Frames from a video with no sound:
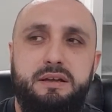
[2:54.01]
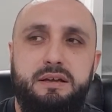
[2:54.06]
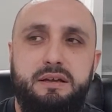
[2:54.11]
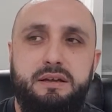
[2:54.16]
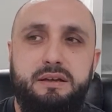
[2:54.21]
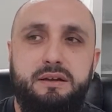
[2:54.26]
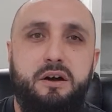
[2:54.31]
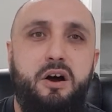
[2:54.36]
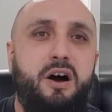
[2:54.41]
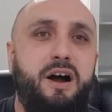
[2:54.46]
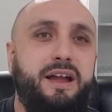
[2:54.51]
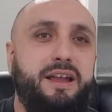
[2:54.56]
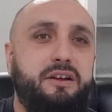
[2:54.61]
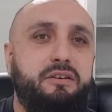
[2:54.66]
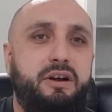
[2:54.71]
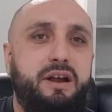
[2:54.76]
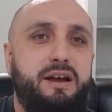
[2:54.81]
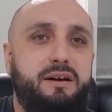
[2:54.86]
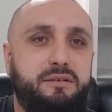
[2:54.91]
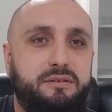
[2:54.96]
high
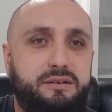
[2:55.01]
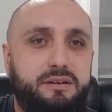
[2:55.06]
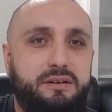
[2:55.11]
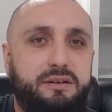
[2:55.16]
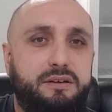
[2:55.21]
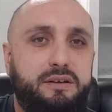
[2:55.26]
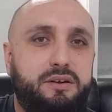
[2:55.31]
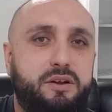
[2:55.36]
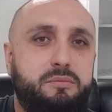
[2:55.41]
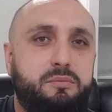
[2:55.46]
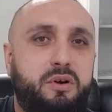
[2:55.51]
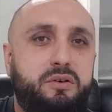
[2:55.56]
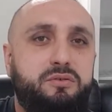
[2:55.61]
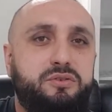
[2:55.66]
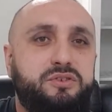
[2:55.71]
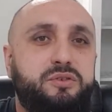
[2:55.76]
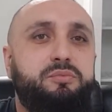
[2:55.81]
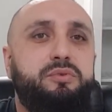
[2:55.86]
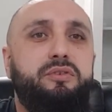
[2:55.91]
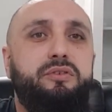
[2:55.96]
ground, moral
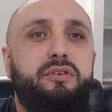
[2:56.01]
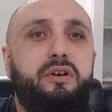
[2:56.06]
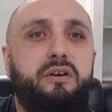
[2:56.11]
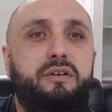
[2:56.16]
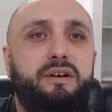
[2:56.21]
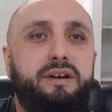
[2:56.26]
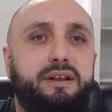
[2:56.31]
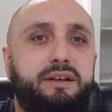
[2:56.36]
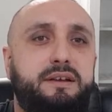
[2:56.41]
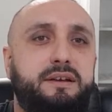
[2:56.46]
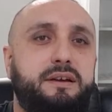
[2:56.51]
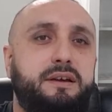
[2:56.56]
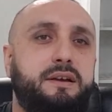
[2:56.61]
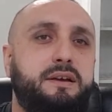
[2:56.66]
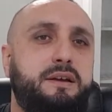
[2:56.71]
superiority.